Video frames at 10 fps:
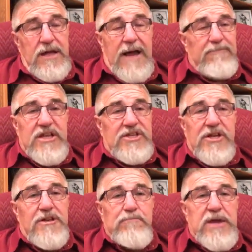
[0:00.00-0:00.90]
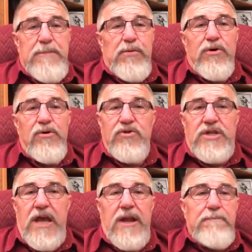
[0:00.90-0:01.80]
I'm listening to people who
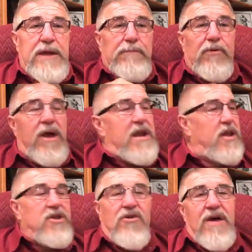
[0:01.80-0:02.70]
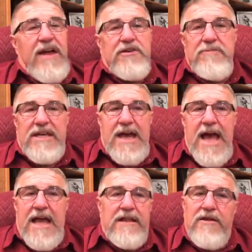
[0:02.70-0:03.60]
telling people right now, you don't have to be
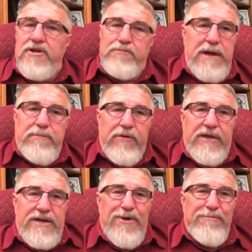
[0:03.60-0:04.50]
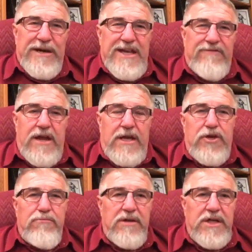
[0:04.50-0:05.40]
kind to those people that don't believe like
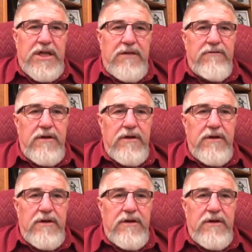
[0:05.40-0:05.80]
you believe.